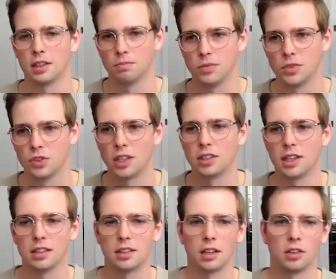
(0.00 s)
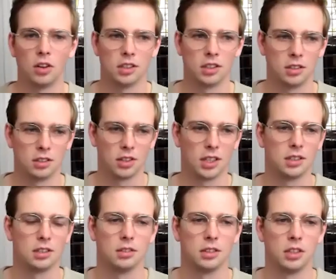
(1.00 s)
try to get that knowledge and try
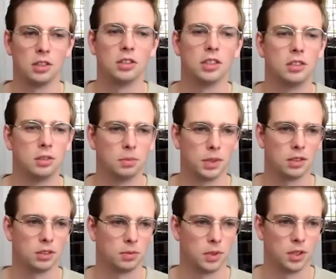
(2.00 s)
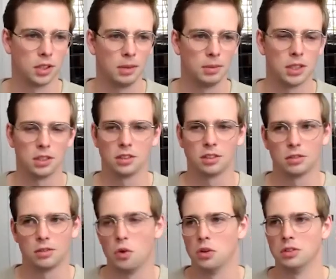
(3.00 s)
to use it to build smaller images
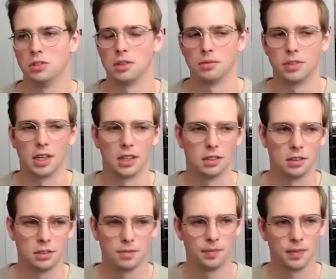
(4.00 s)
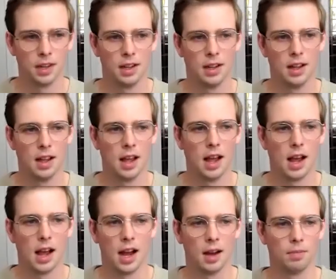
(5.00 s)
or do something else.
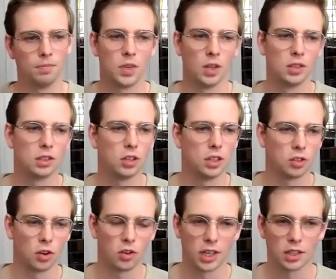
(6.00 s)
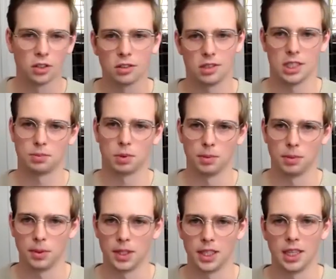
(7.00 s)
Don't ignore your Docker ignore. That's
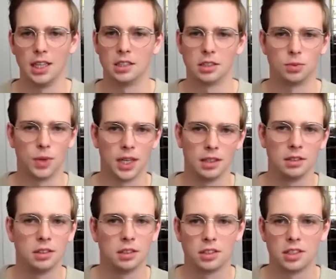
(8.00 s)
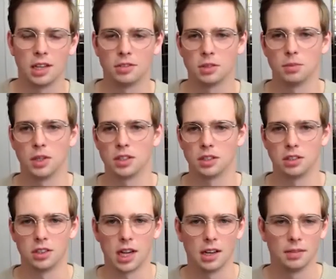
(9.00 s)
probably the easiest way to save as much as you
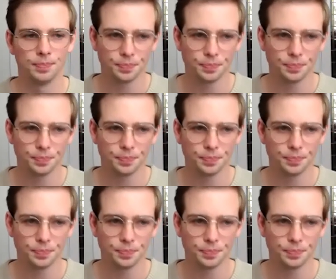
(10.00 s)
can.